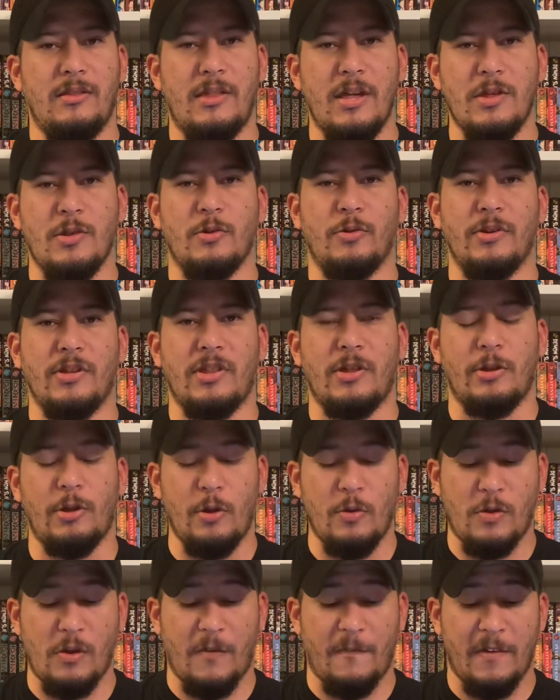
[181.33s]
digital
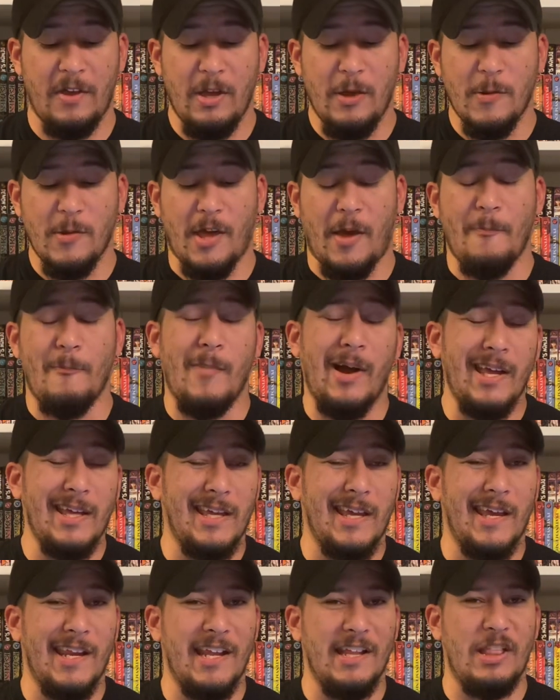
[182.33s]
exclusive, so I might
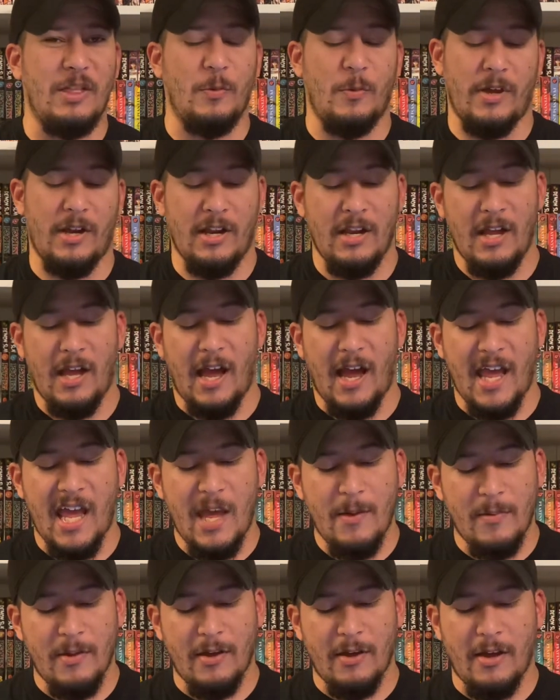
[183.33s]
get into it. I
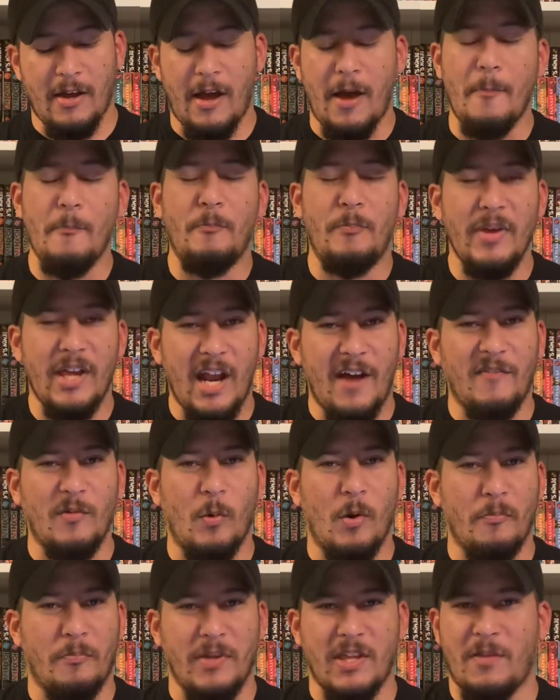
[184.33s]
am a bit of a
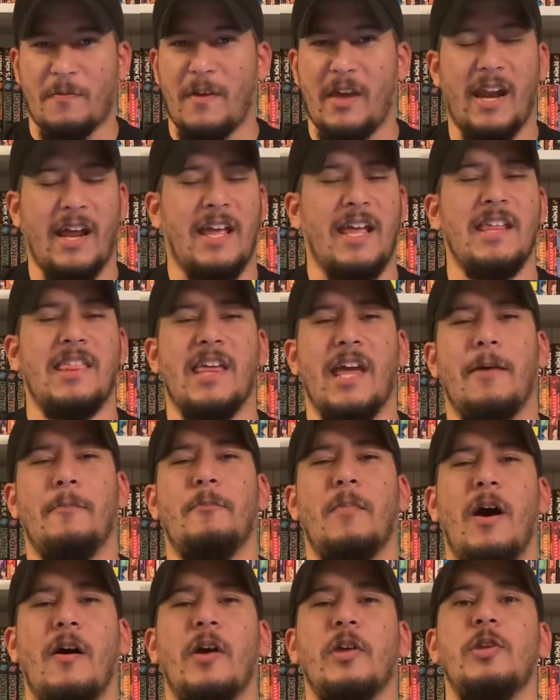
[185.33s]
One Piece fan. I can't say I'm
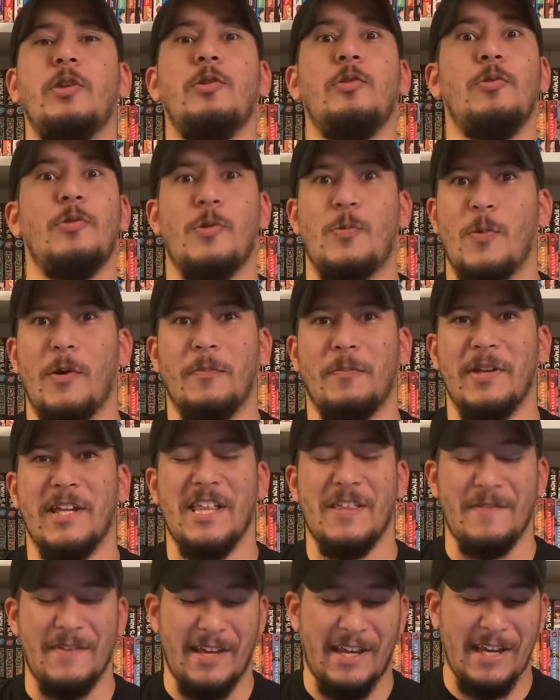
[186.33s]
a huge One
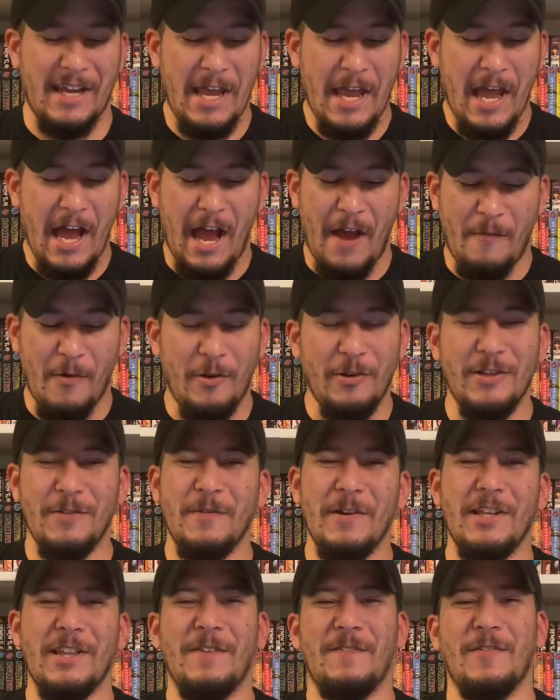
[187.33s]
Piece fan. I've only
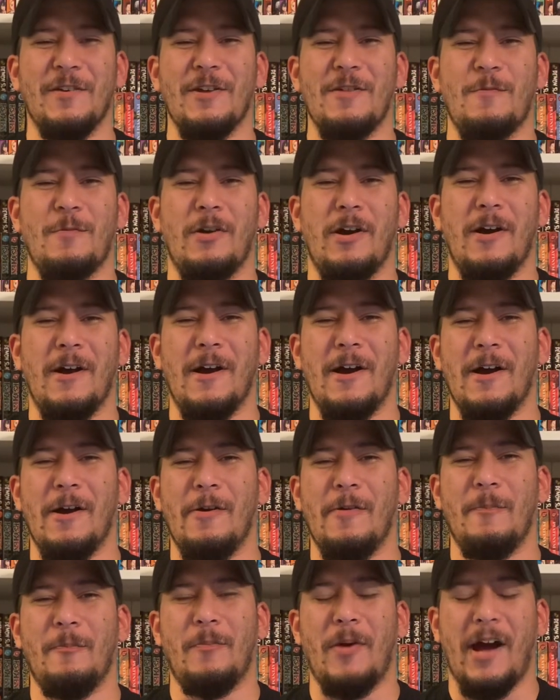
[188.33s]
read the first
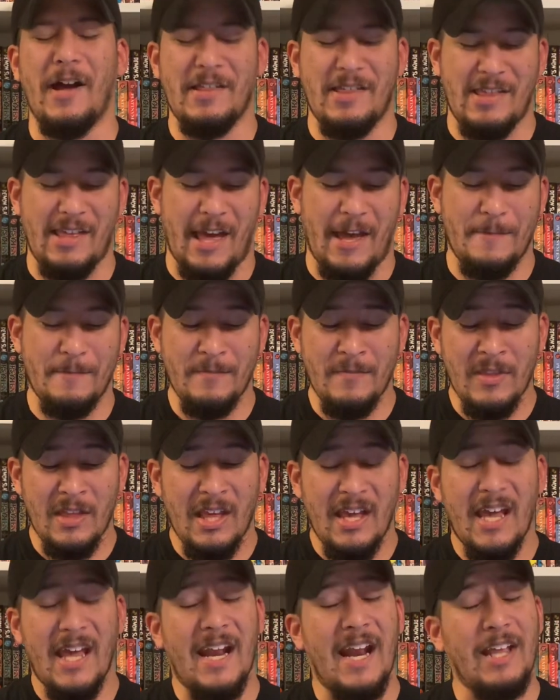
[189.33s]
box set,
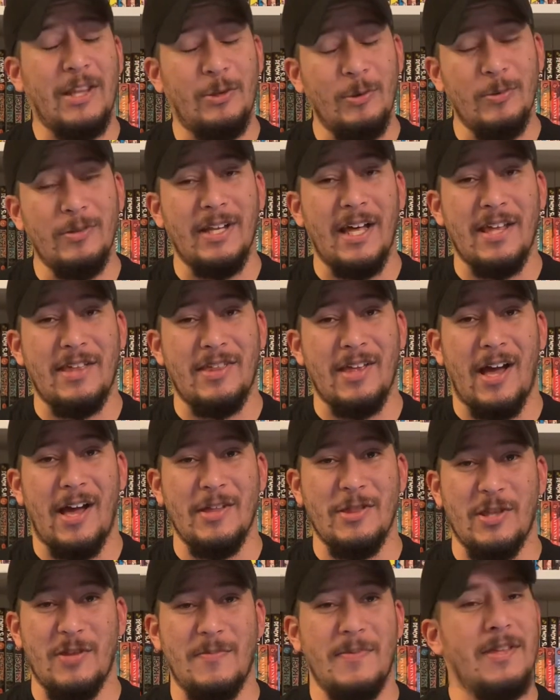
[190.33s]
and I do like
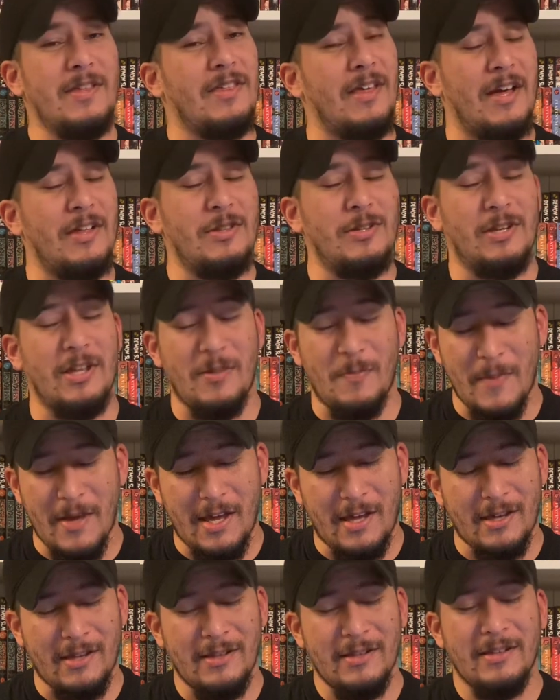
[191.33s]
Sanji because Sanji does
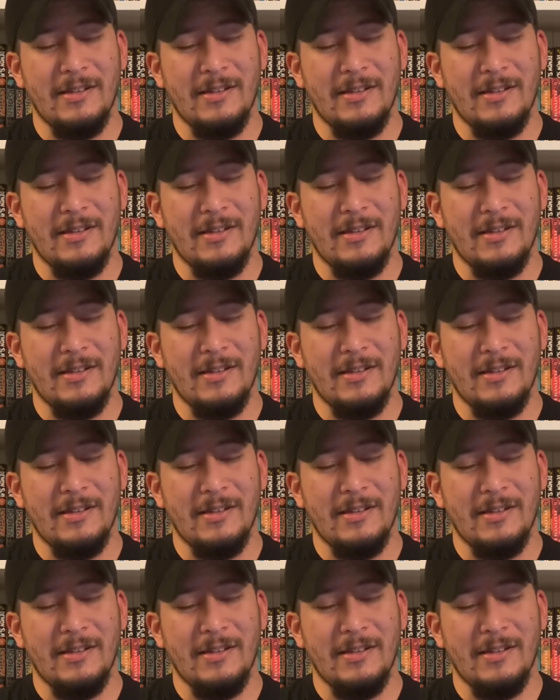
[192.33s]
make